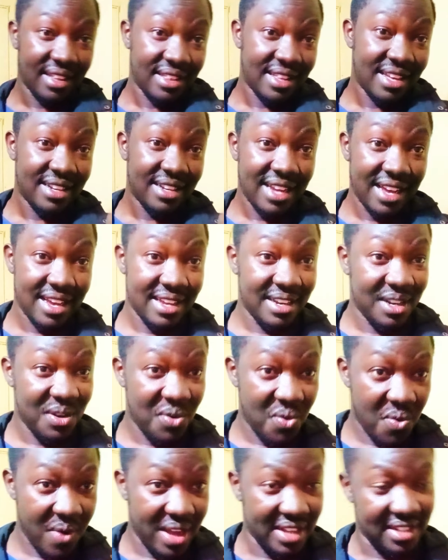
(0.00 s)
that I
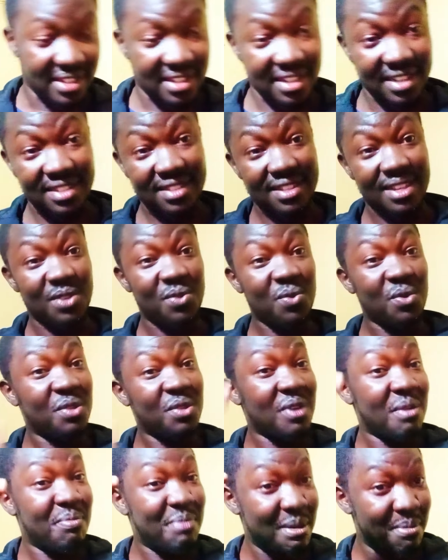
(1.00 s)
request is that
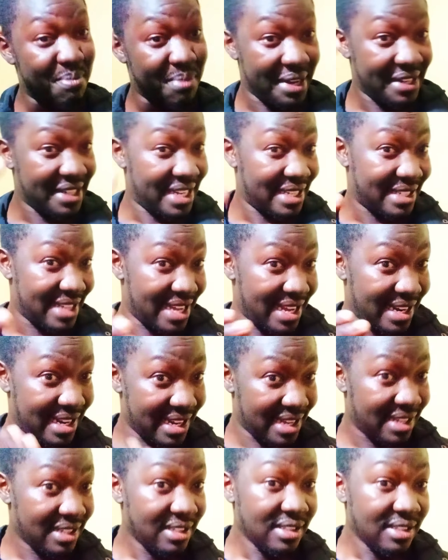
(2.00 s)
tusiwape pressure sana.